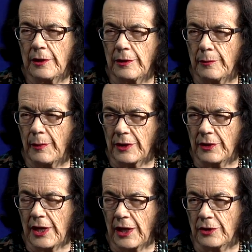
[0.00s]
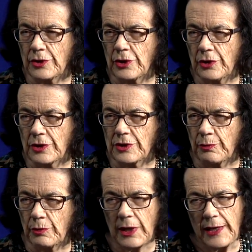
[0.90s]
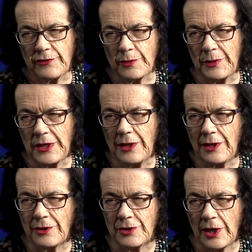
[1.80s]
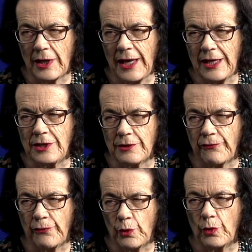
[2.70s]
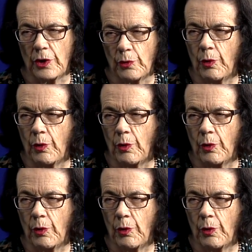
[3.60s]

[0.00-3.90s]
among the Young Turks will have to be delayed for a